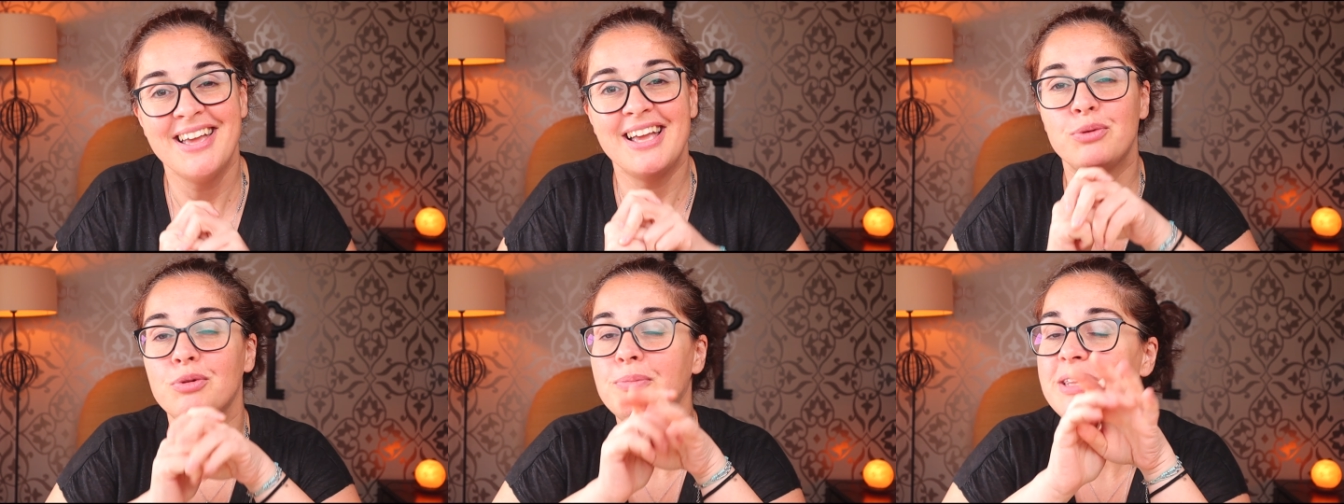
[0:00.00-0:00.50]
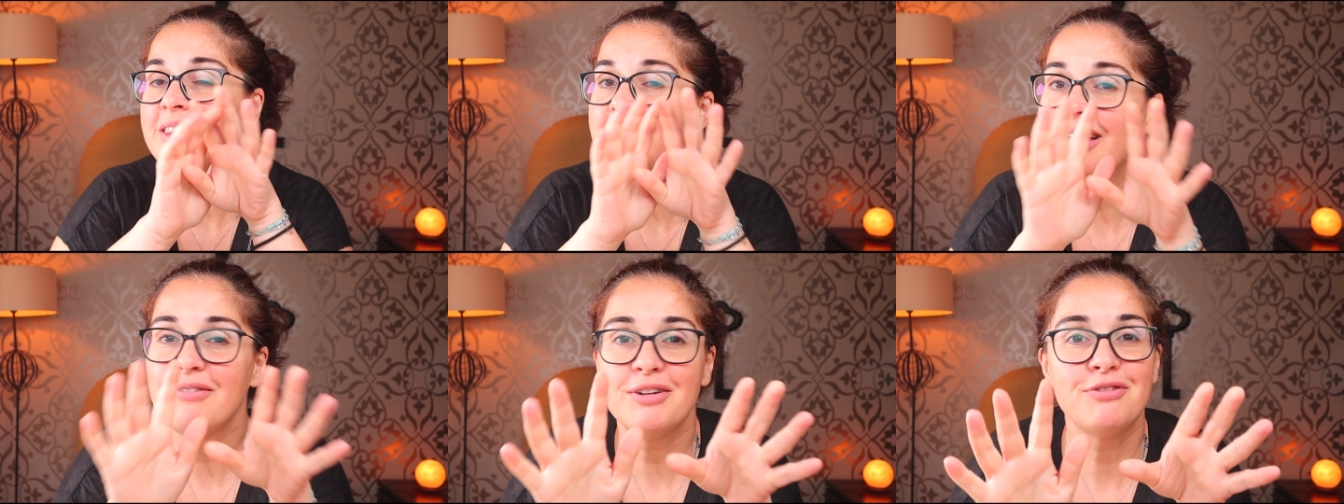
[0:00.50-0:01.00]
It will be
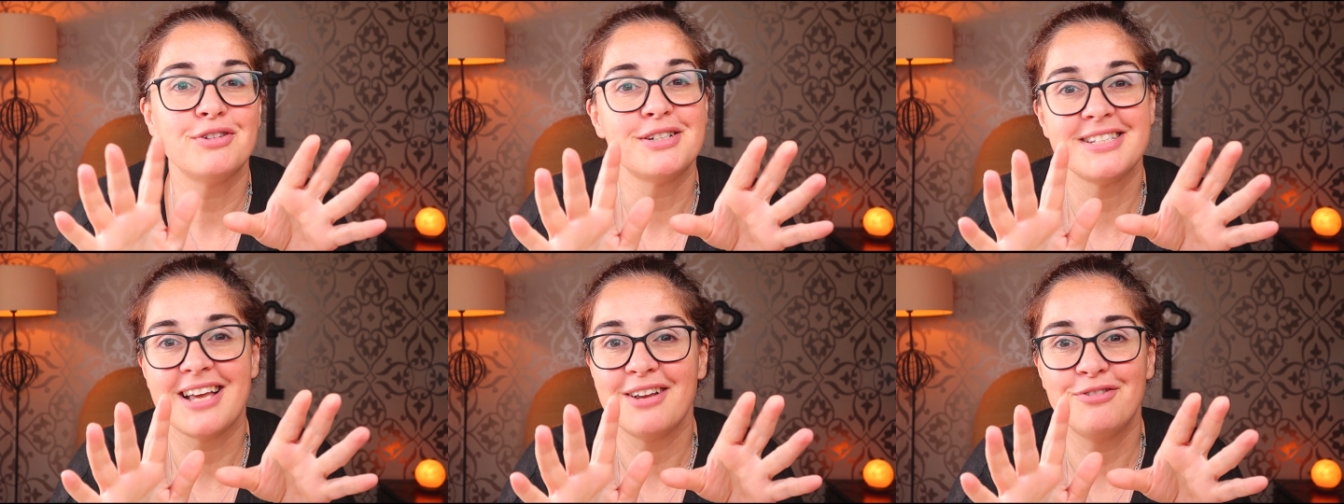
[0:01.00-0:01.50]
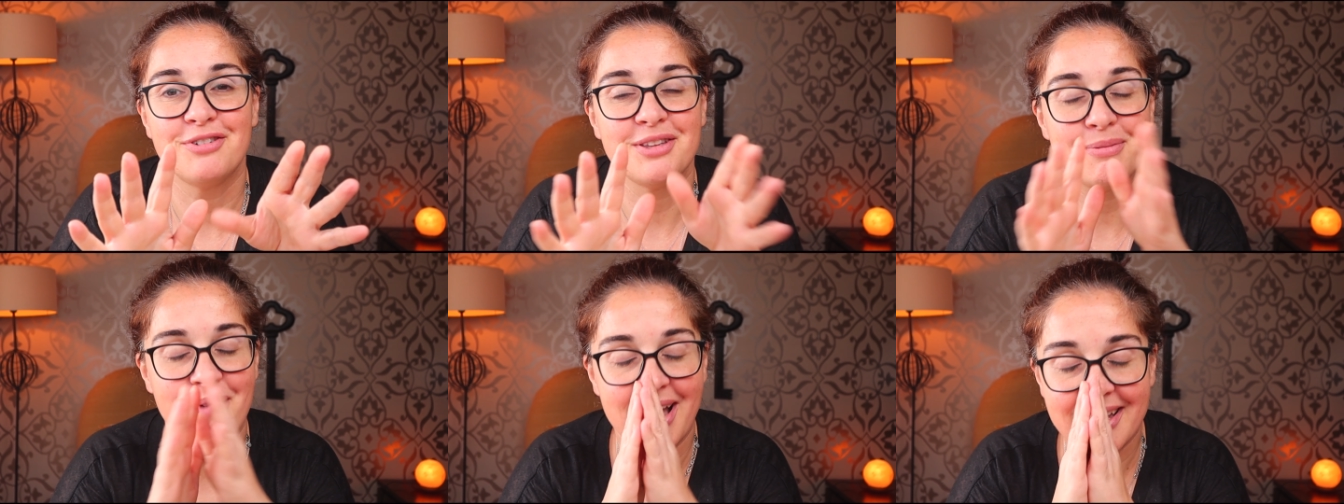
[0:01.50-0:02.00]
love at first sight for
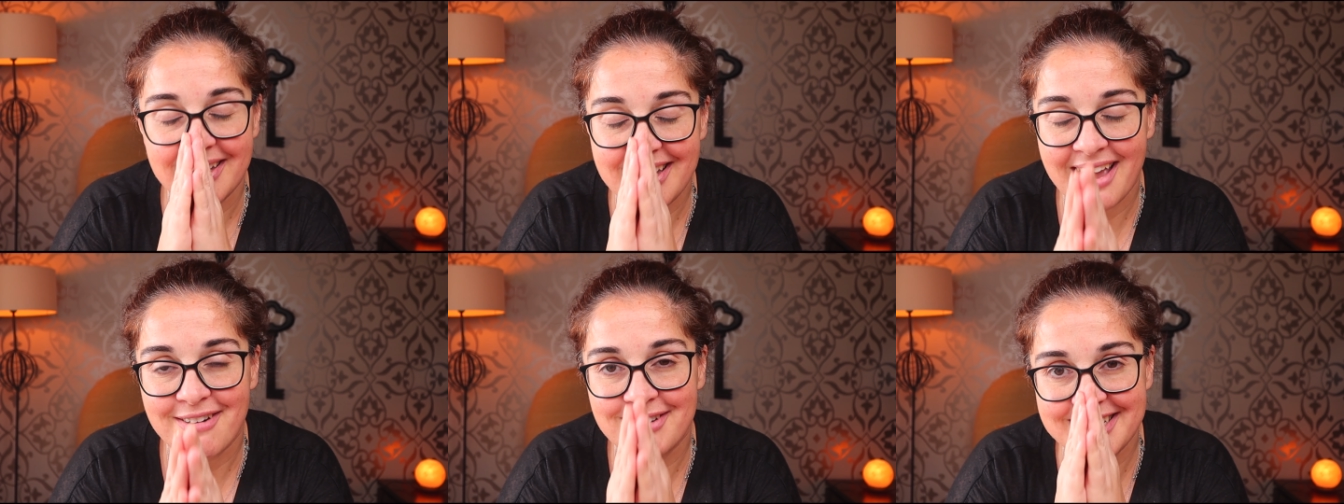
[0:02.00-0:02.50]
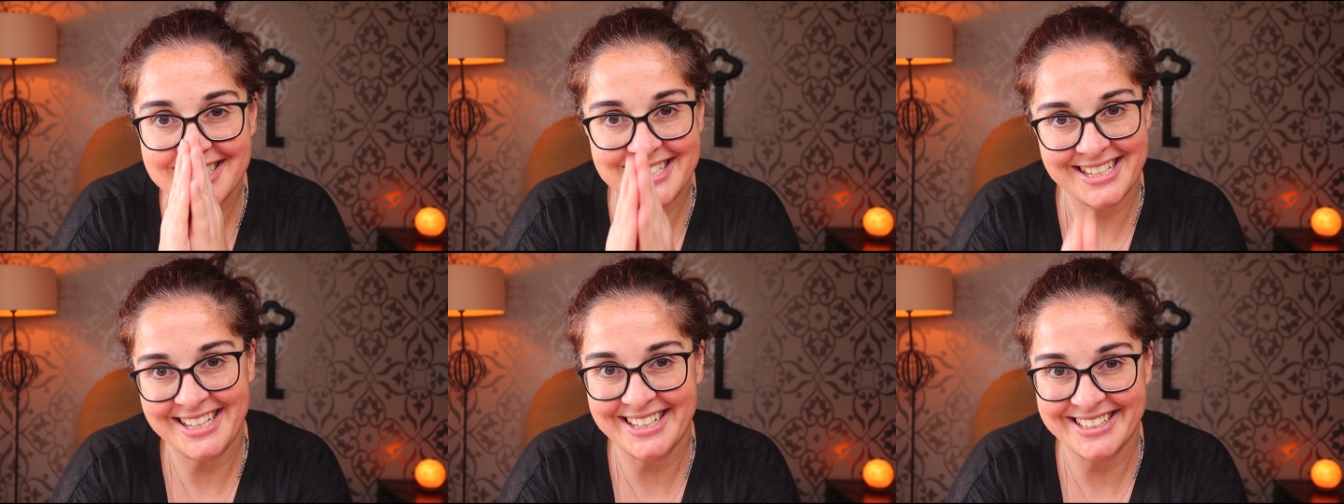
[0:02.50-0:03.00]
them, I
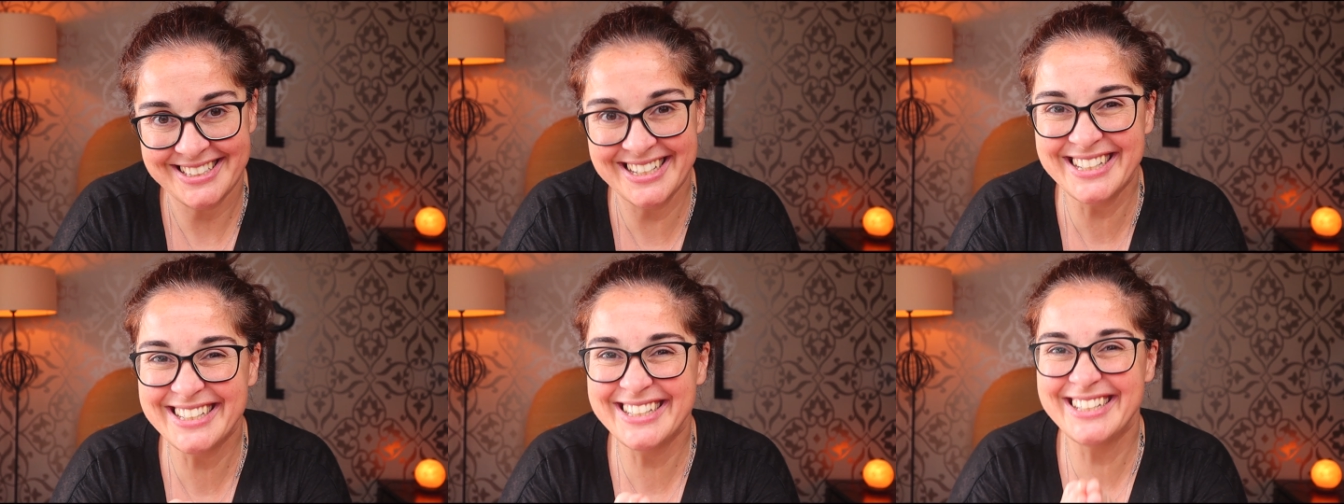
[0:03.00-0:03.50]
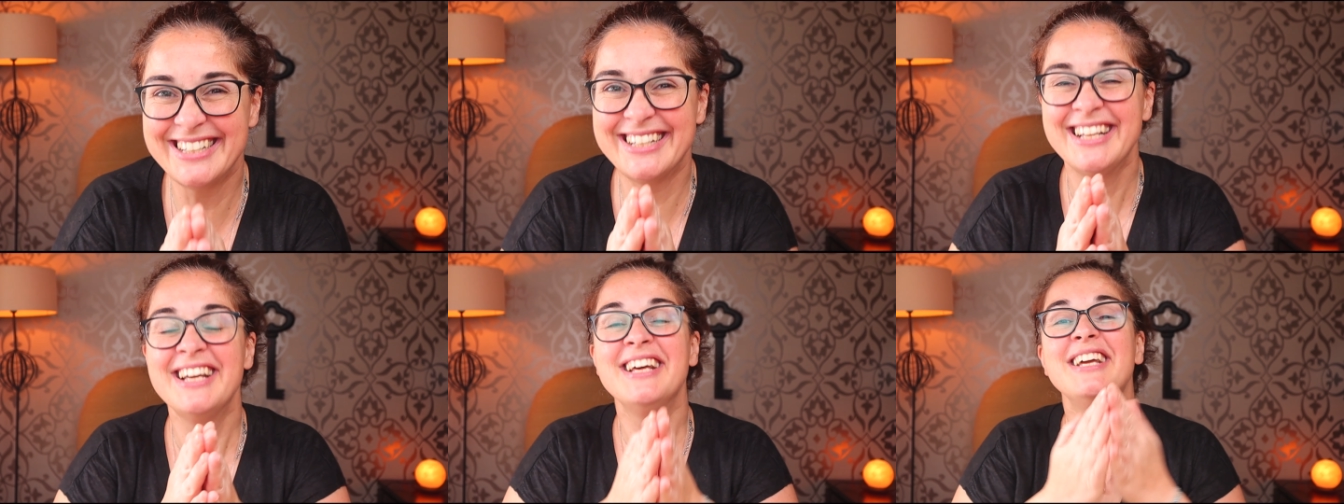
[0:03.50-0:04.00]
guarantee
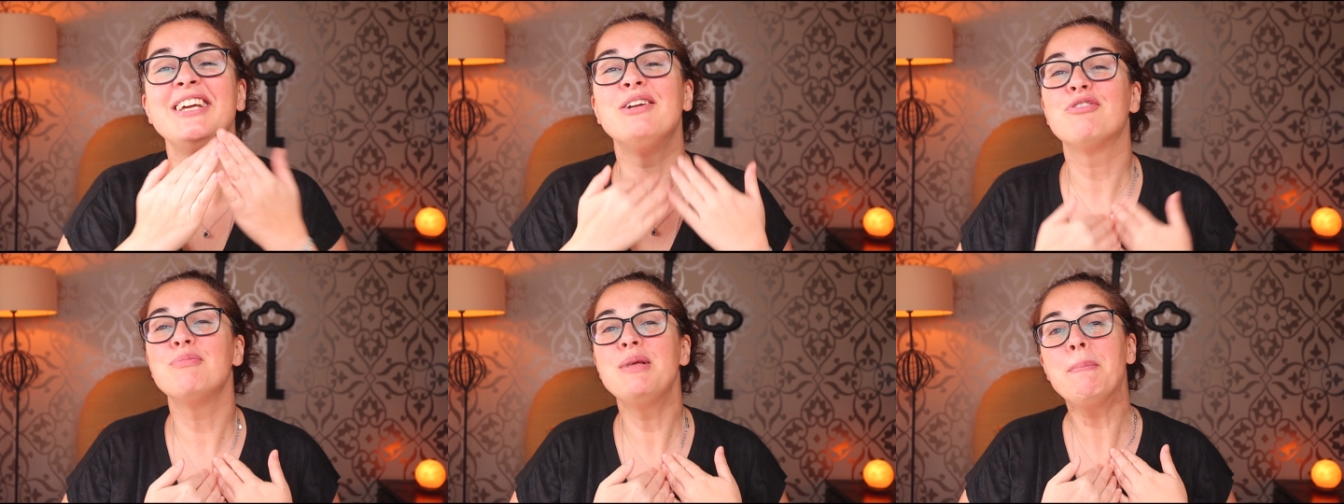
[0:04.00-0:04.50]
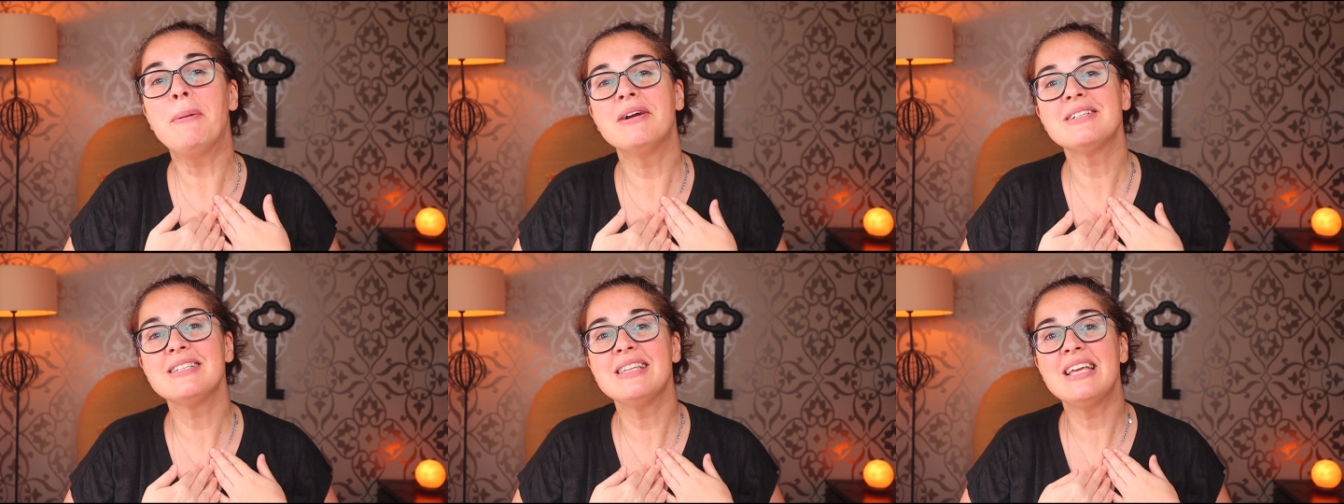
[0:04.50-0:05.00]
it. For me
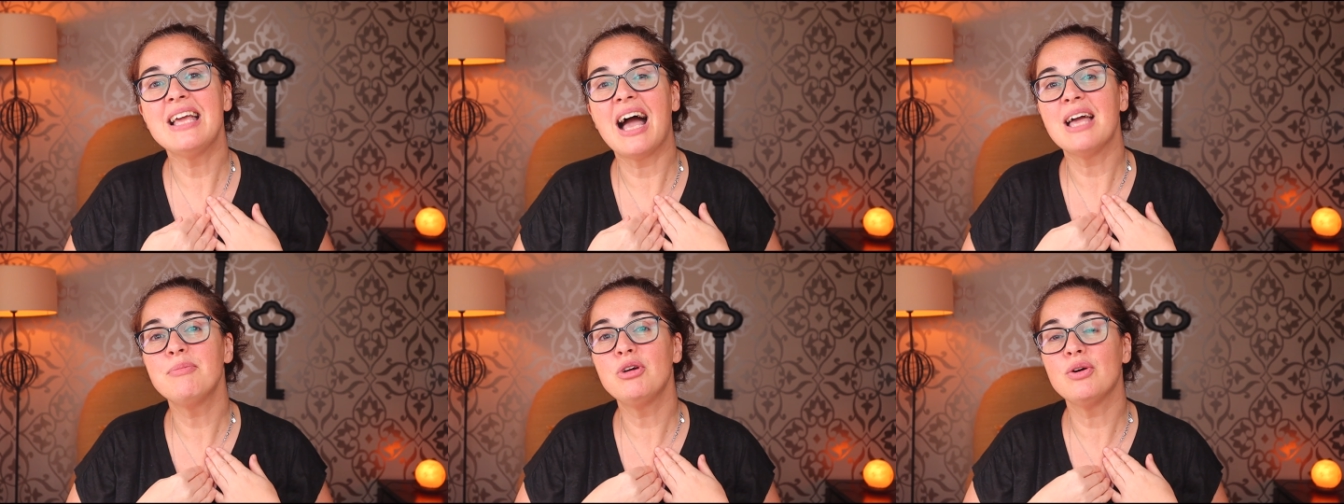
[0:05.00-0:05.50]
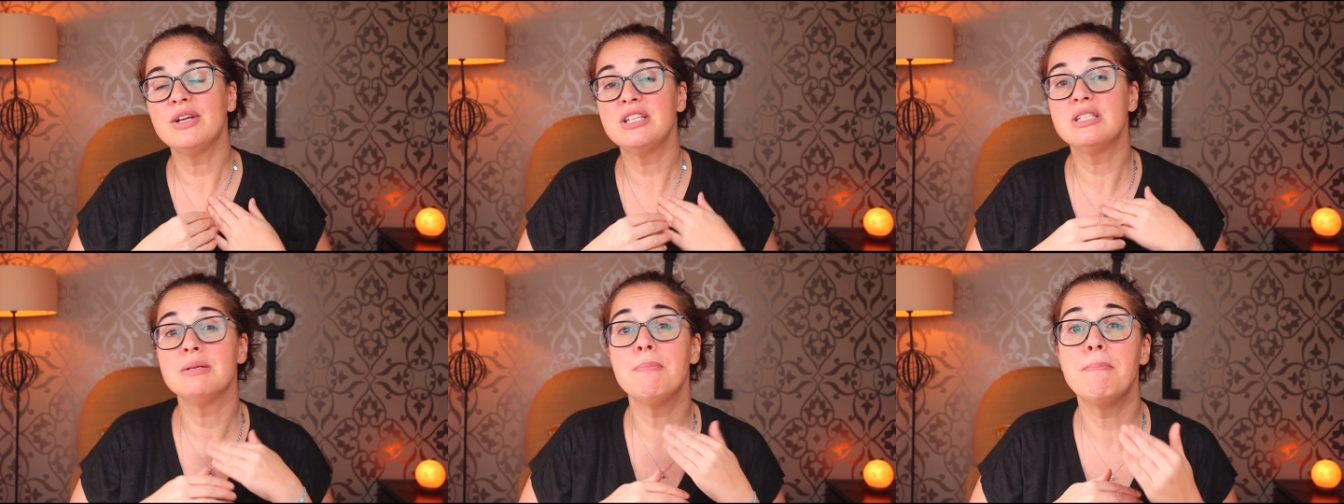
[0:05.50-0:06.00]
personally, I am
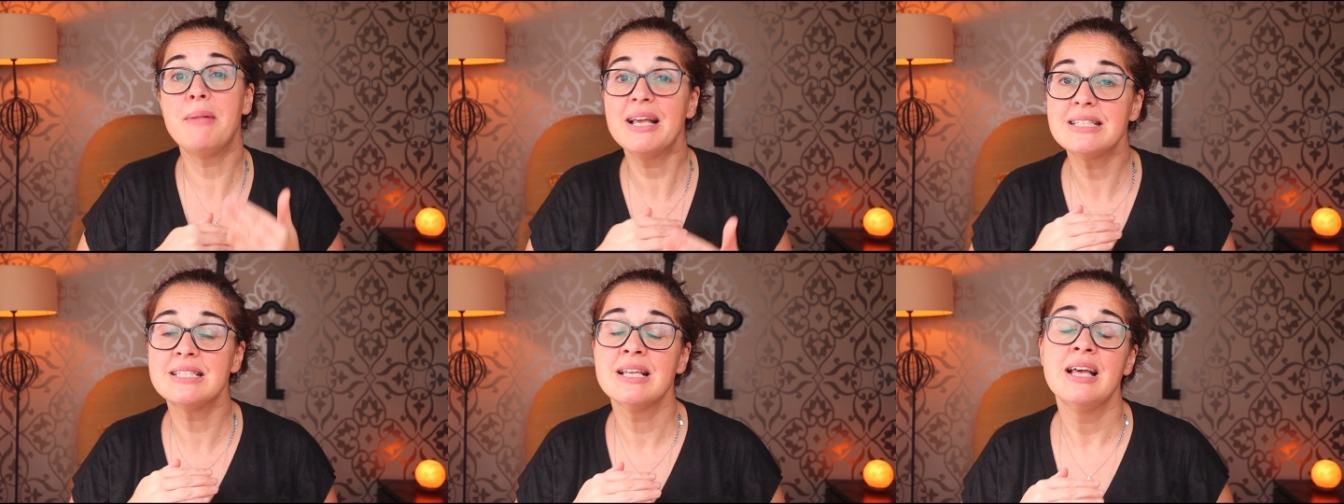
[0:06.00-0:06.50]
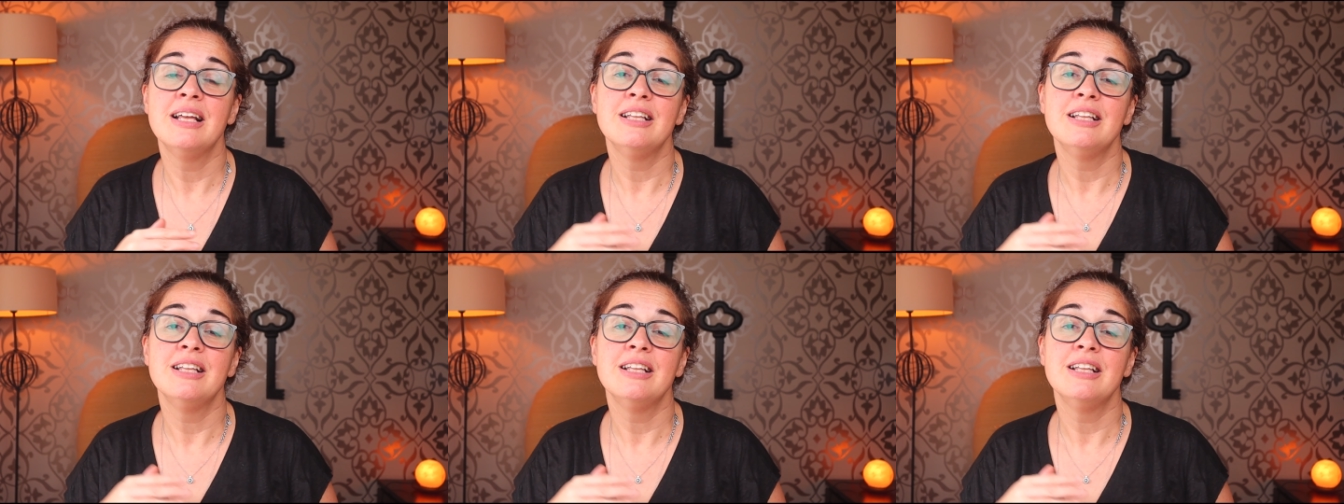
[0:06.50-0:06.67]
going to mix